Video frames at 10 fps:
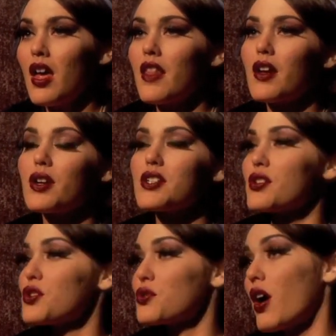There is a
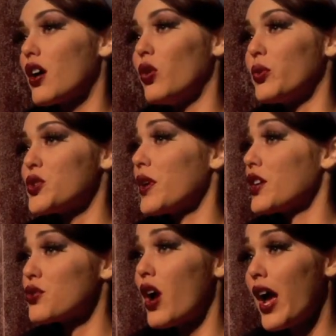struggle which we are
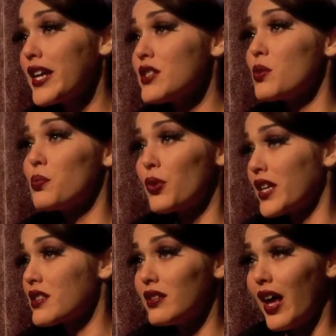trying to bring
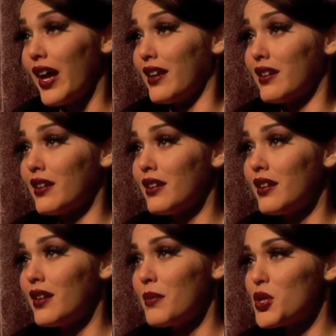to light
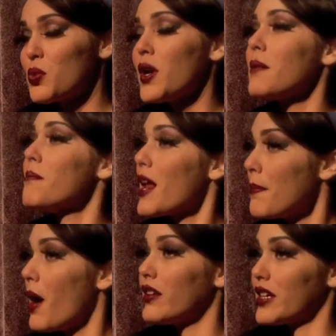between
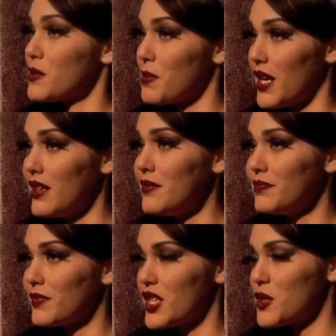metabolic speed,
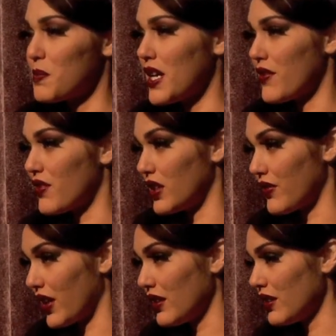the speed of the
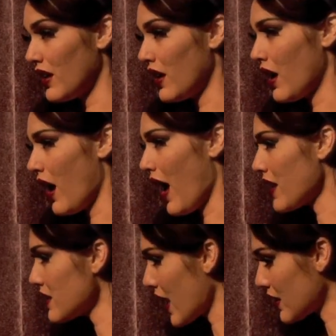living,
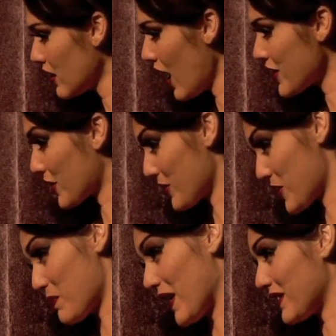and technological
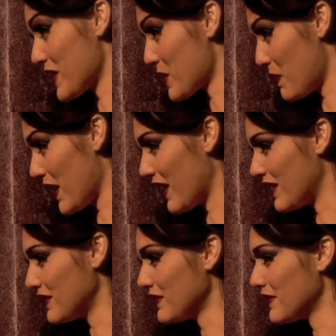speed, the speed in
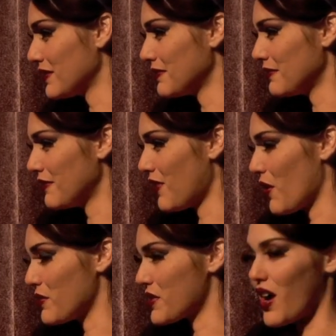
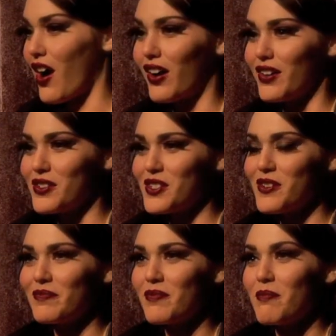phones, cars,
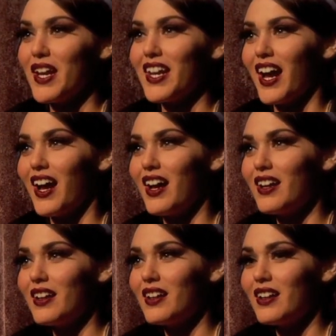media,
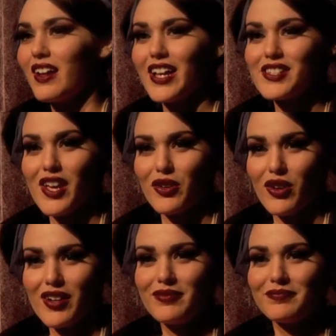et cetera.